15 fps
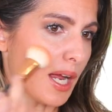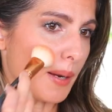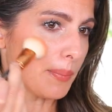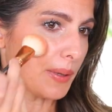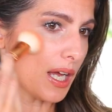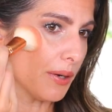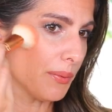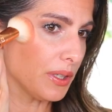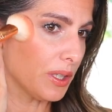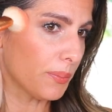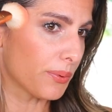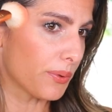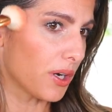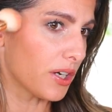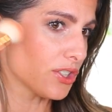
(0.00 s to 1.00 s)
I apply it with a
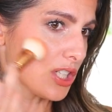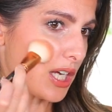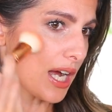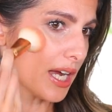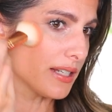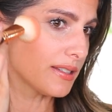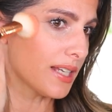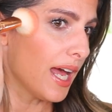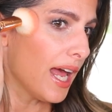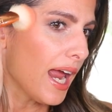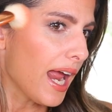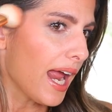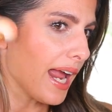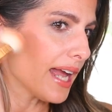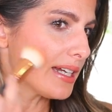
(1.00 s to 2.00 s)
brush, guys,
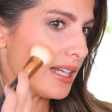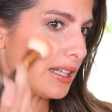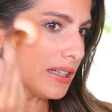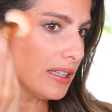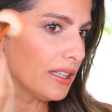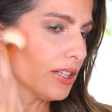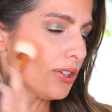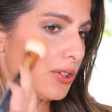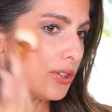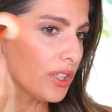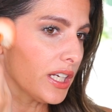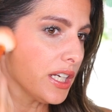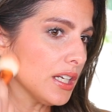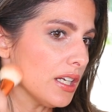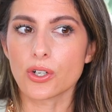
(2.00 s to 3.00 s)
and it
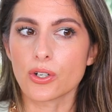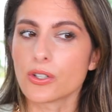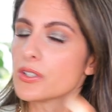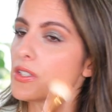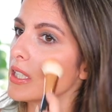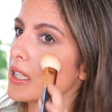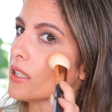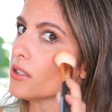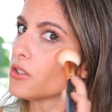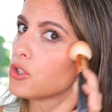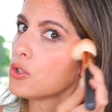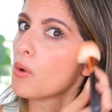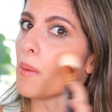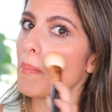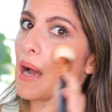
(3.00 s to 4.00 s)
literally turns
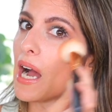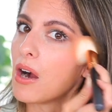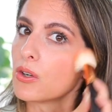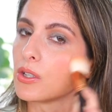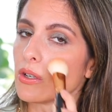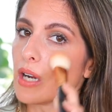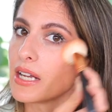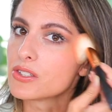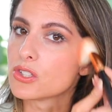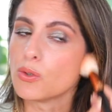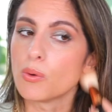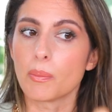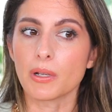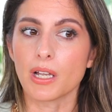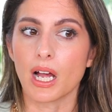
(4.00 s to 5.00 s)
into a powder as
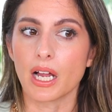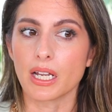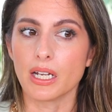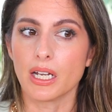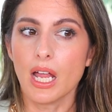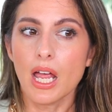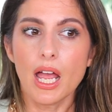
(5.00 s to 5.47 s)
you apply it.